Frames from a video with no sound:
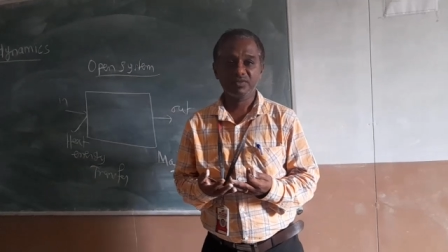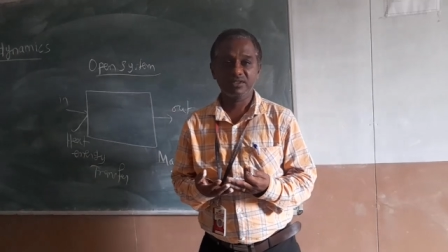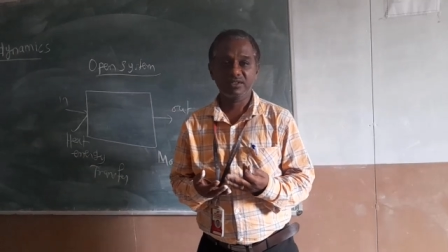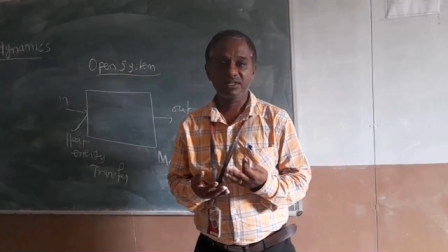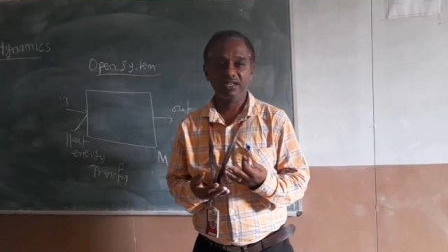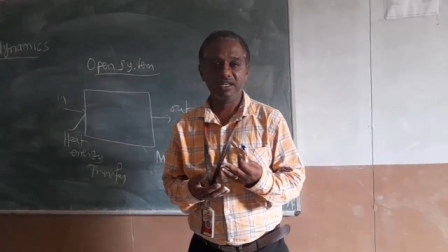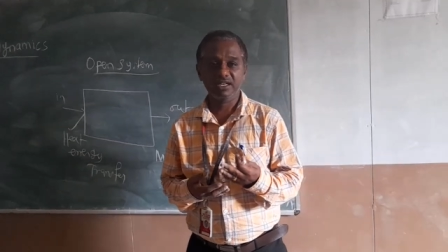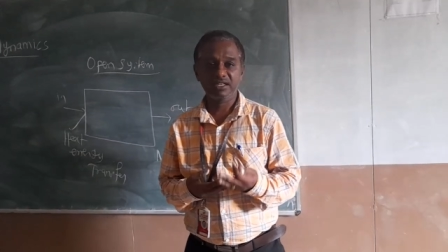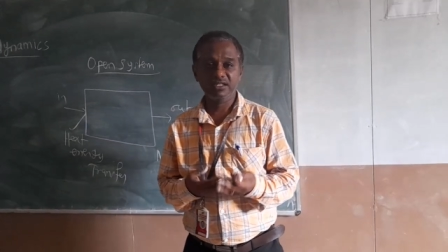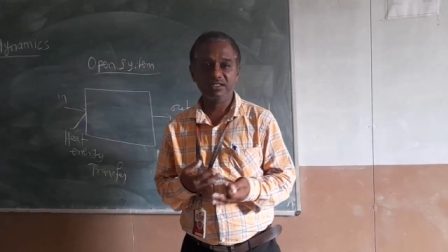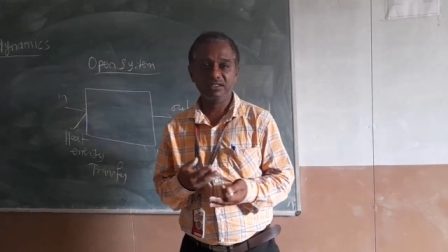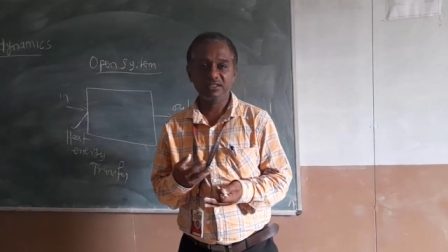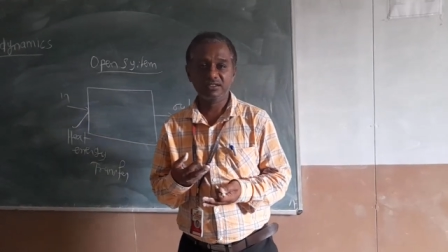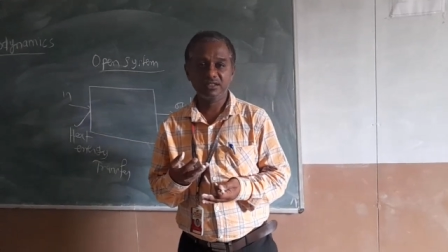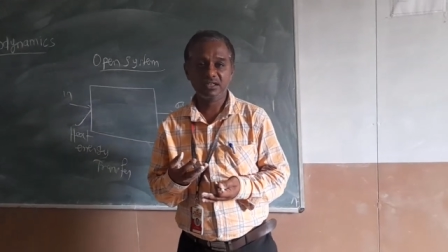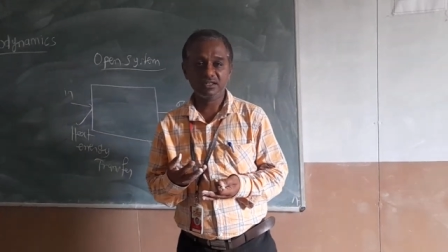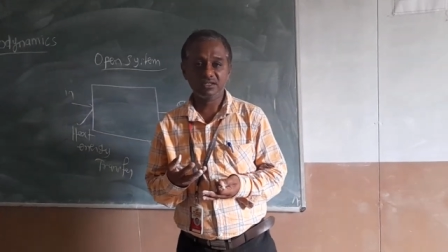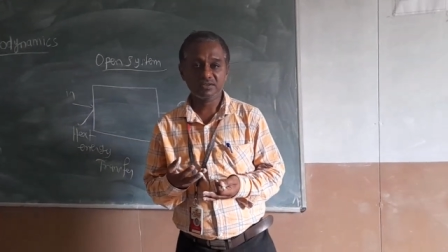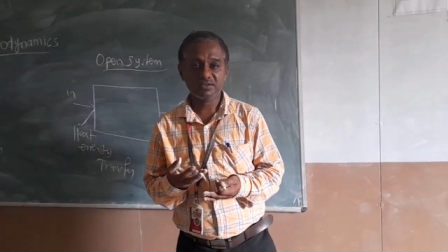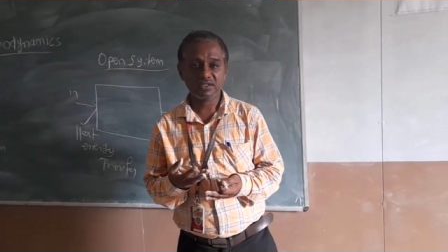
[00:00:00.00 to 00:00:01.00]
The energy
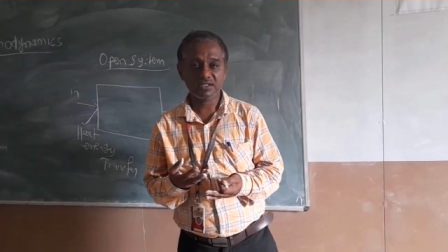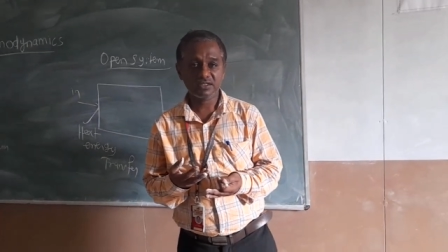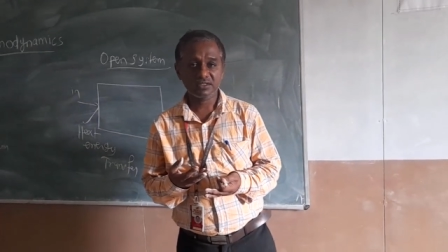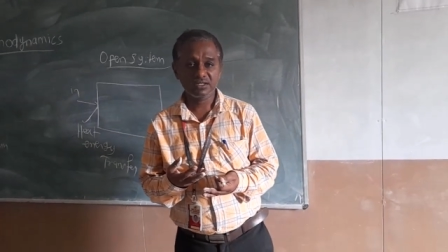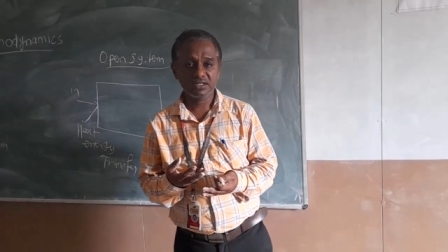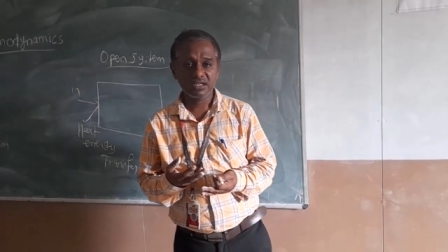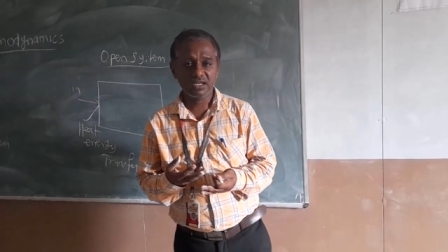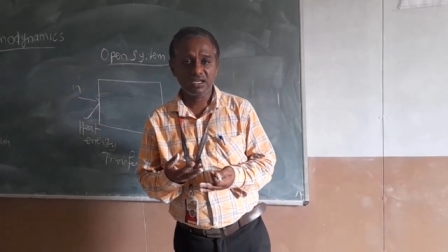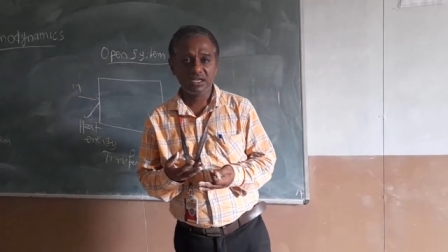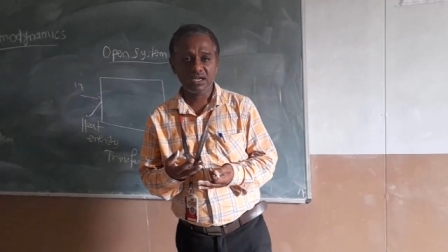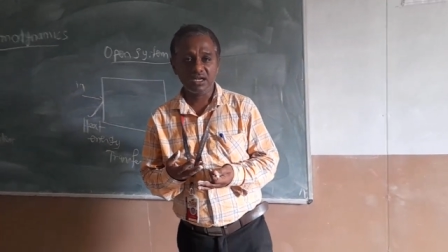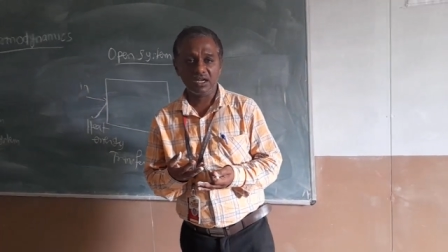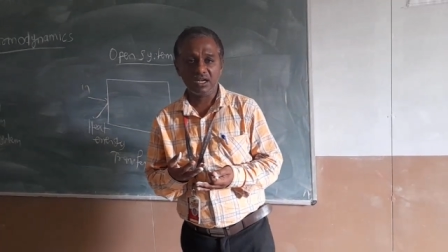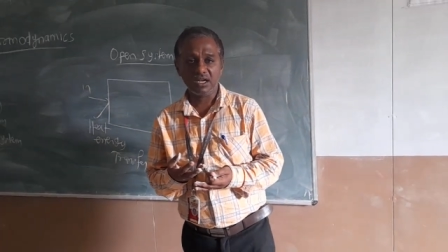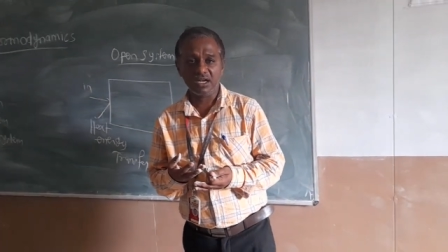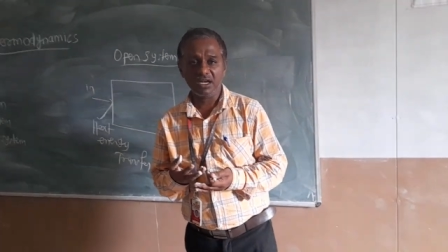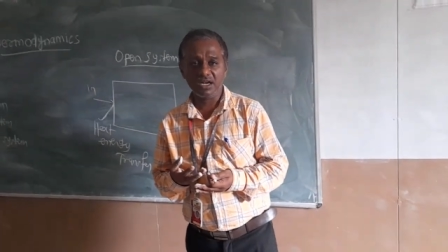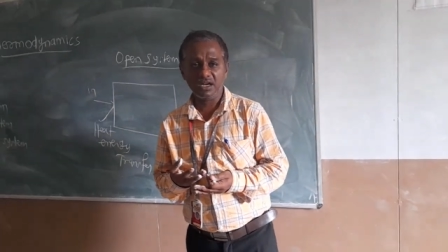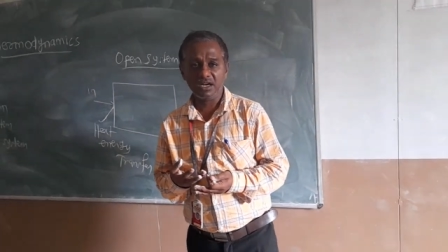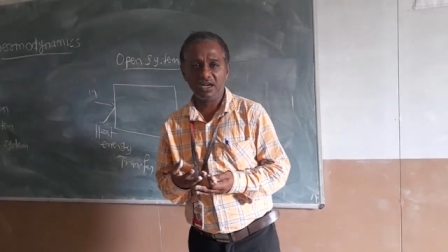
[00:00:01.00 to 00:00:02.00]
transfer
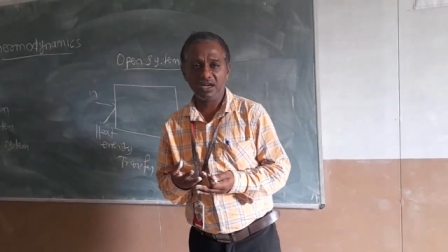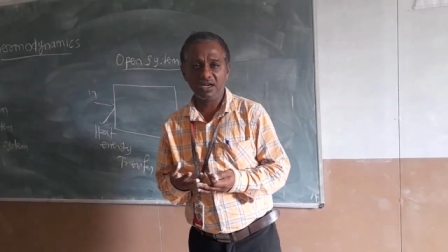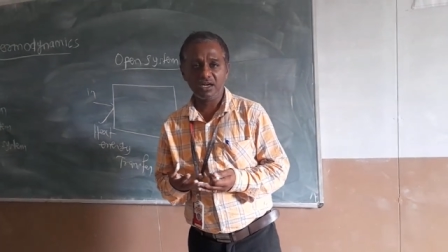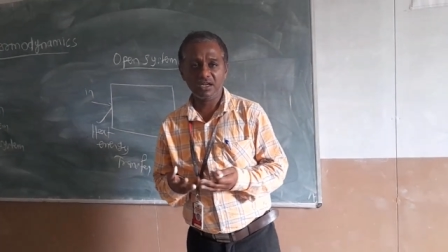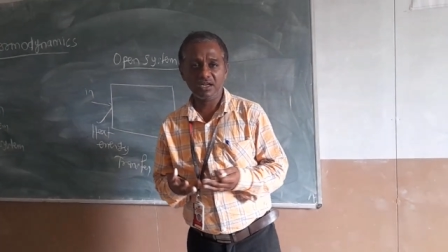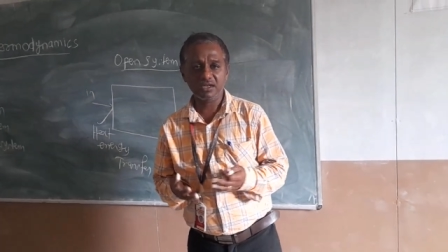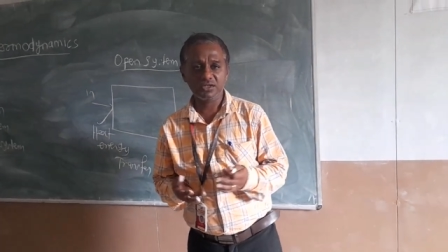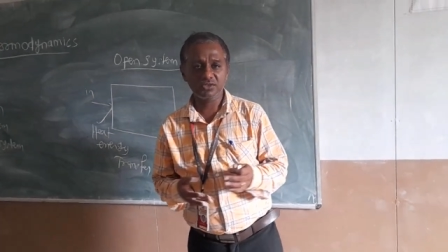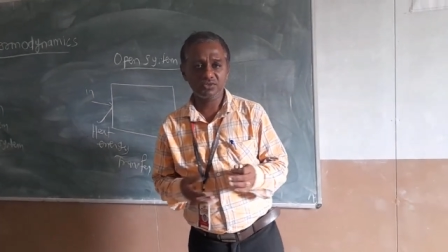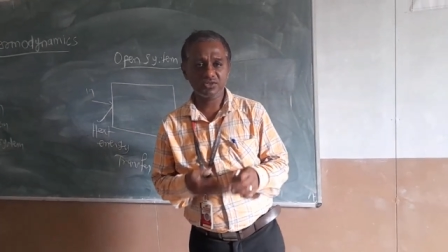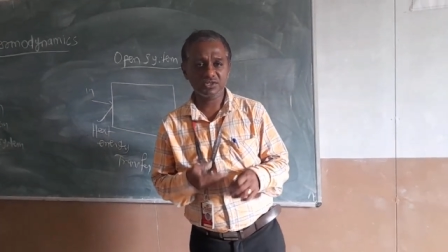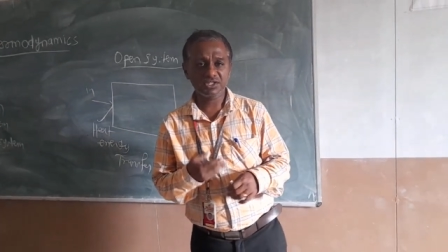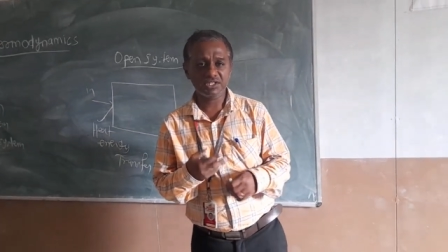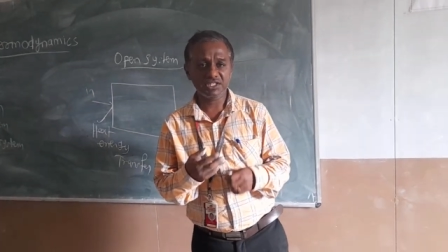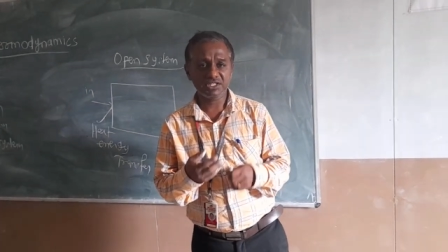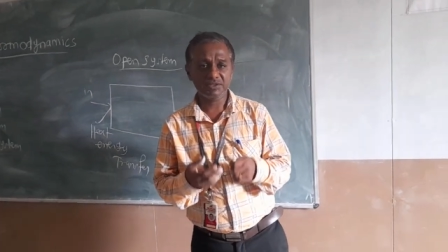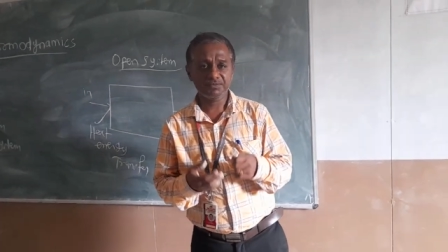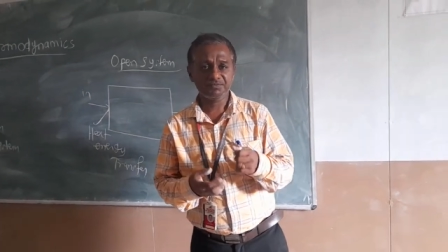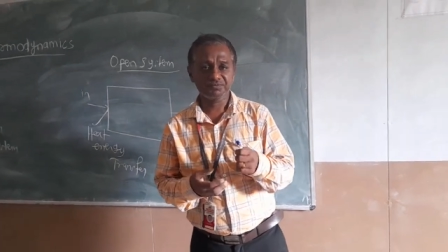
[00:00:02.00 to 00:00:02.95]
due to the